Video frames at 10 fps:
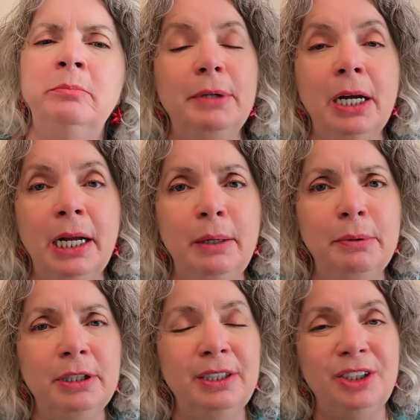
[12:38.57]
I'm not
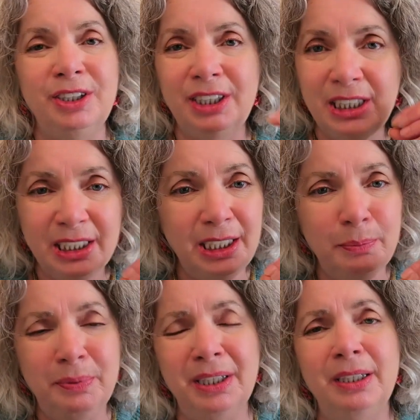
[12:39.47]
able to just
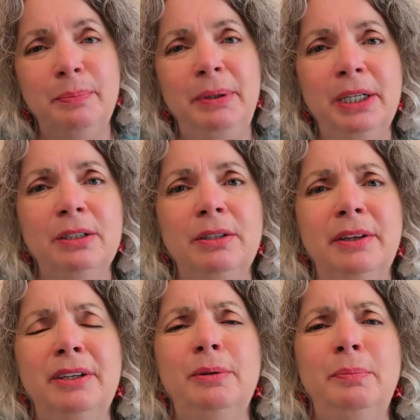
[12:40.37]
snip the pickle
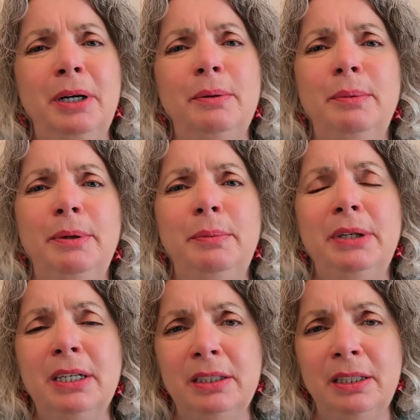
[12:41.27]
though, probably
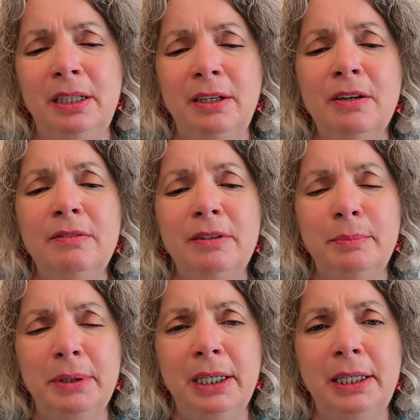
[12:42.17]
because of the
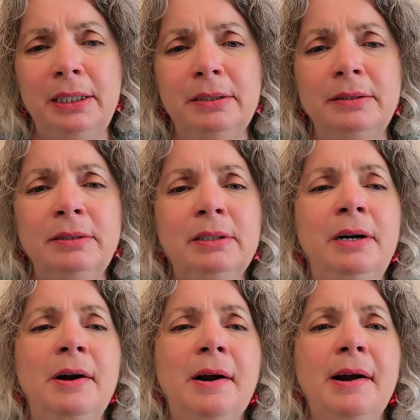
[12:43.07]
overbite.
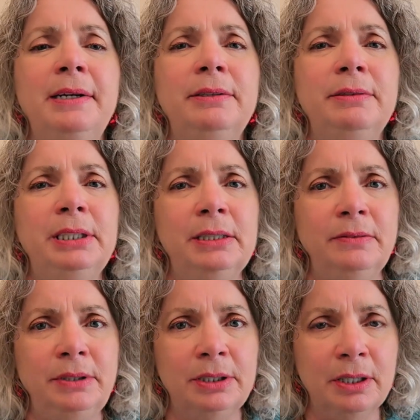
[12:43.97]
I don't
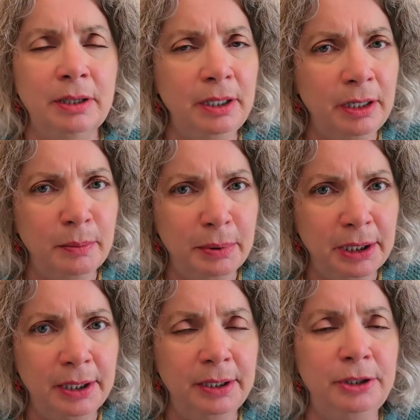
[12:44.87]
have as clean a
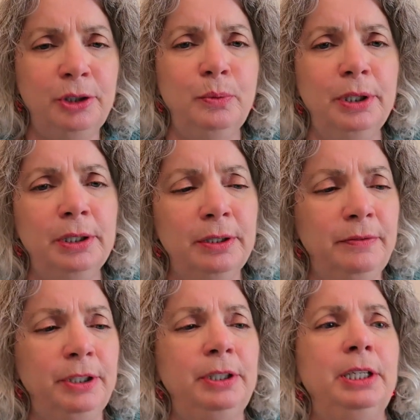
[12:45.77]
bite as you will
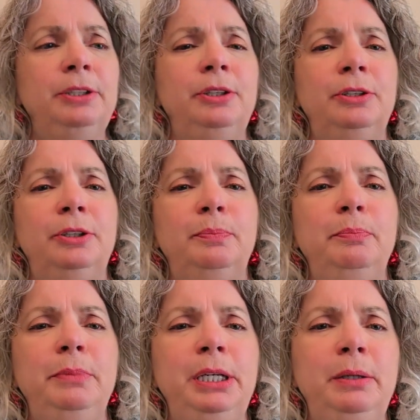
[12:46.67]
if your dentures
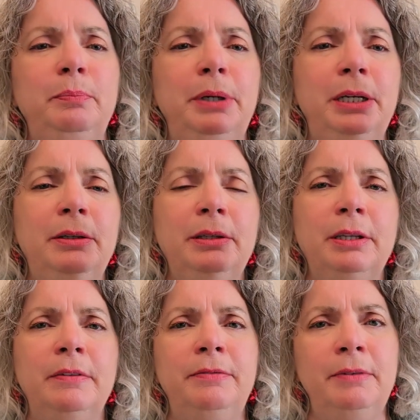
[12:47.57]
meet better
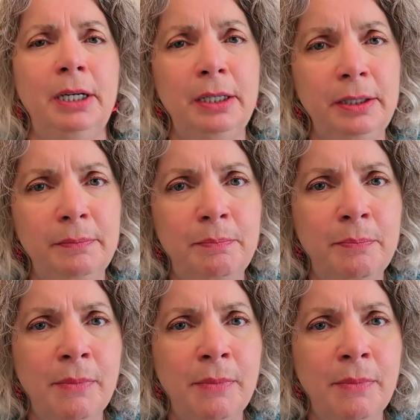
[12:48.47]
in the front.